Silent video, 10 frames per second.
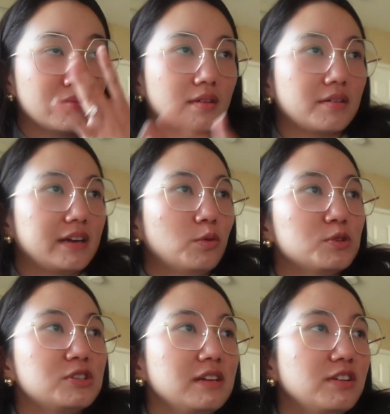I
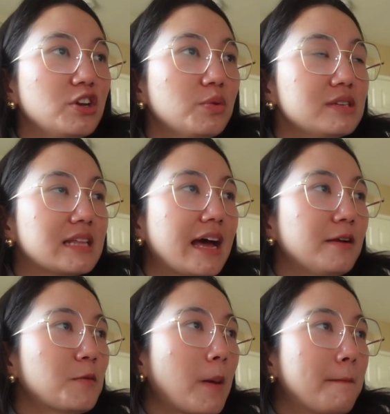almost didn't even notice that.
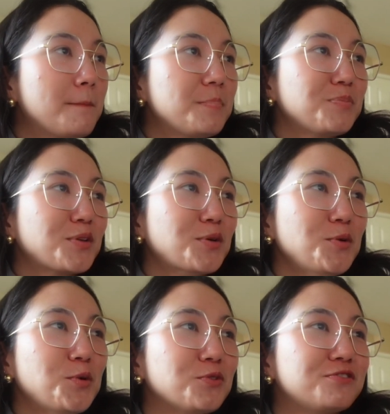
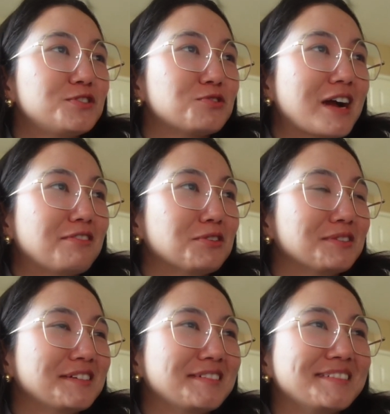Oof, travel,
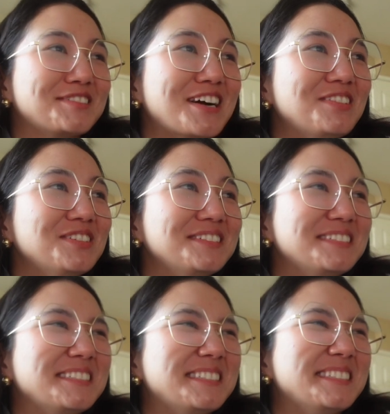yeah,
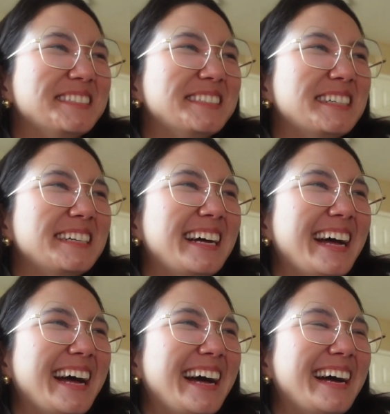travel.
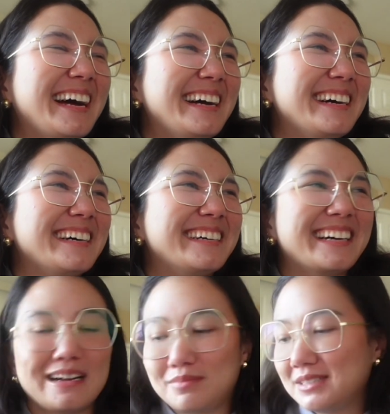
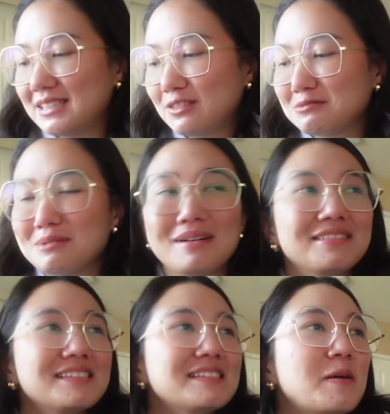I'm gonna say 3
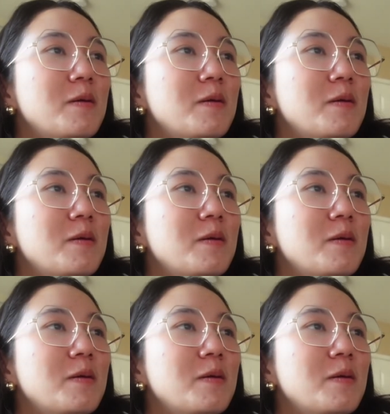months.